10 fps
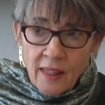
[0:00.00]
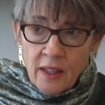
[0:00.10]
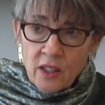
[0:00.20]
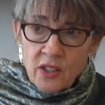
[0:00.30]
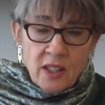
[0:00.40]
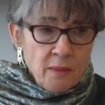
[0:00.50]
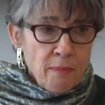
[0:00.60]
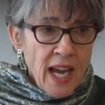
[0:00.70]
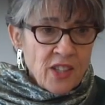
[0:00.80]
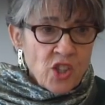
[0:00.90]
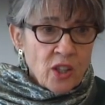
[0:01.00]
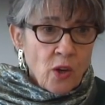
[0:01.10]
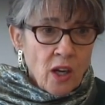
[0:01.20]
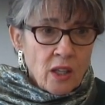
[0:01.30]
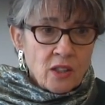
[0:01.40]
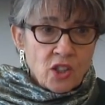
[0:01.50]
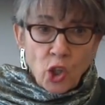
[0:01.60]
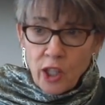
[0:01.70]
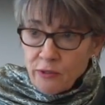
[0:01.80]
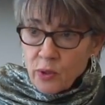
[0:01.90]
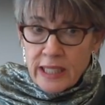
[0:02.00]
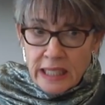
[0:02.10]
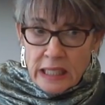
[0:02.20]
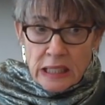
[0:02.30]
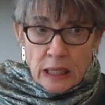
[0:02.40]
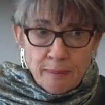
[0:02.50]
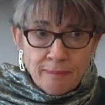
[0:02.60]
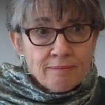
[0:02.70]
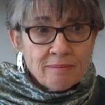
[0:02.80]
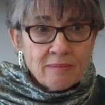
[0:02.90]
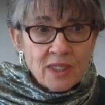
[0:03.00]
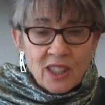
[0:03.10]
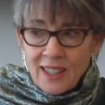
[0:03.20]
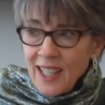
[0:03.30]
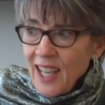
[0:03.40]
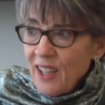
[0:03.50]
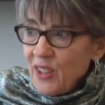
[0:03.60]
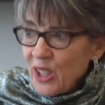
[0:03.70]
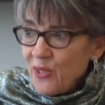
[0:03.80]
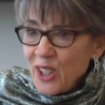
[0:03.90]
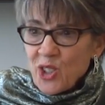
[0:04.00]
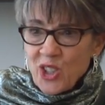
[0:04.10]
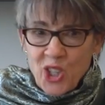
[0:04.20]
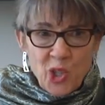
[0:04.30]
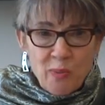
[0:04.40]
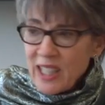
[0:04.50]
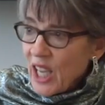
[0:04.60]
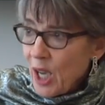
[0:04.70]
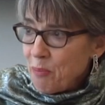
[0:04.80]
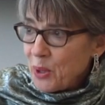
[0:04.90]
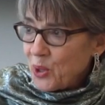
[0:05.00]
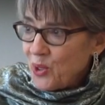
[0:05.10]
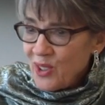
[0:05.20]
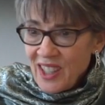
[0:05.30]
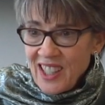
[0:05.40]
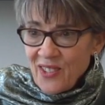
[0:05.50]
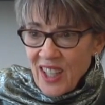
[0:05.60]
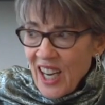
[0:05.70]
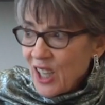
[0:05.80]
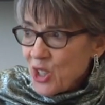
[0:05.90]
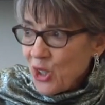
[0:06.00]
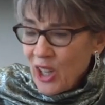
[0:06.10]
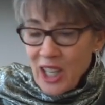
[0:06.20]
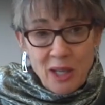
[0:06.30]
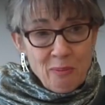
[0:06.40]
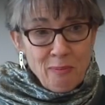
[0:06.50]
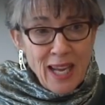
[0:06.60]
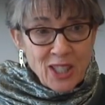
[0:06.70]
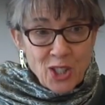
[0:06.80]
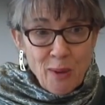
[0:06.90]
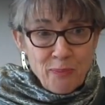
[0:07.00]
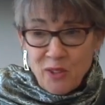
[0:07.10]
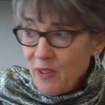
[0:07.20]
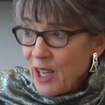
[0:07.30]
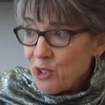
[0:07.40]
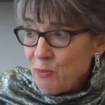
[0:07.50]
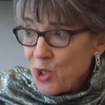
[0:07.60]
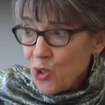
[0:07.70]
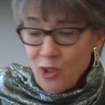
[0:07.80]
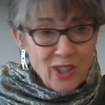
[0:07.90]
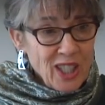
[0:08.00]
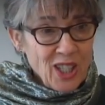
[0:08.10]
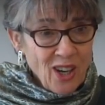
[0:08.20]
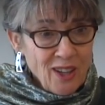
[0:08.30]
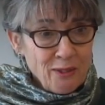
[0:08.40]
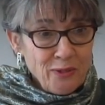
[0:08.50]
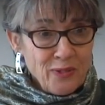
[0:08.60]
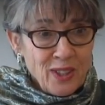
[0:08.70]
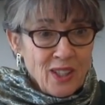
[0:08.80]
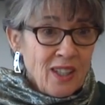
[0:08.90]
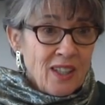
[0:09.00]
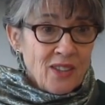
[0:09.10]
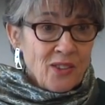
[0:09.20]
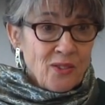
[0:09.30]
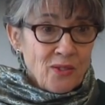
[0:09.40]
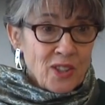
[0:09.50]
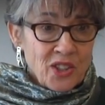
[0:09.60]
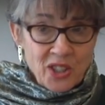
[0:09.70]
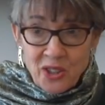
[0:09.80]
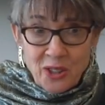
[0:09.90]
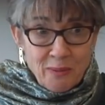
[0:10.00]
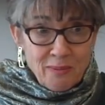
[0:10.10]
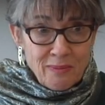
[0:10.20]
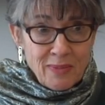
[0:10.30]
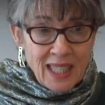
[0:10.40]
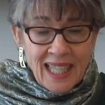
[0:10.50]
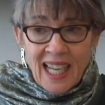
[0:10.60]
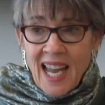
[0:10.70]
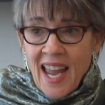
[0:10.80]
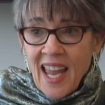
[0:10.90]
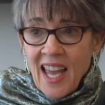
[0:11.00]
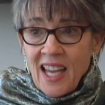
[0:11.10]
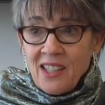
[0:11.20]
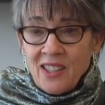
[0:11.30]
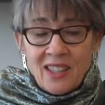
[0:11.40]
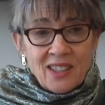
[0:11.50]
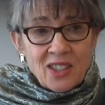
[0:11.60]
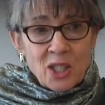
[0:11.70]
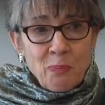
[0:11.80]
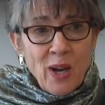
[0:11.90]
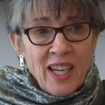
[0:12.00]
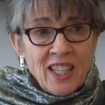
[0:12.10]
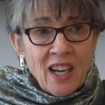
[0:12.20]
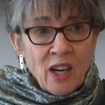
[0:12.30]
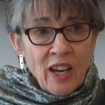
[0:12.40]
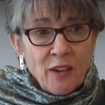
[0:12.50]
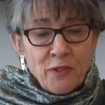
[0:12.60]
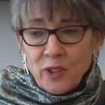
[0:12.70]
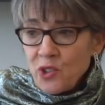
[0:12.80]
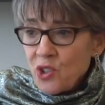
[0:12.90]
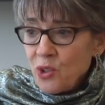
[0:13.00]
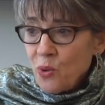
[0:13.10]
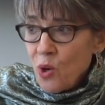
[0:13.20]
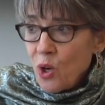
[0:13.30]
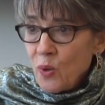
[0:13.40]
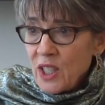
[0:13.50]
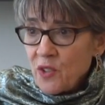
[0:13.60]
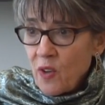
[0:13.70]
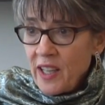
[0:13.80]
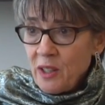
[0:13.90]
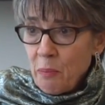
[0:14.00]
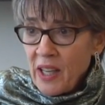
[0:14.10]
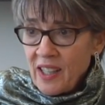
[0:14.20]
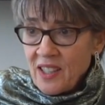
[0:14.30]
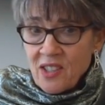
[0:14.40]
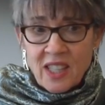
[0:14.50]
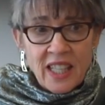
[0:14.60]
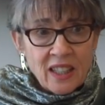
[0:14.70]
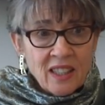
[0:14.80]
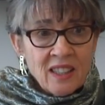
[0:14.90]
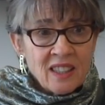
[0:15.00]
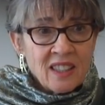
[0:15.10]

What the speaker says: there's the magic delivery system, and then there's the human capital that actually makes up the vast majority of the system. And despite our efforts to always find the panacea,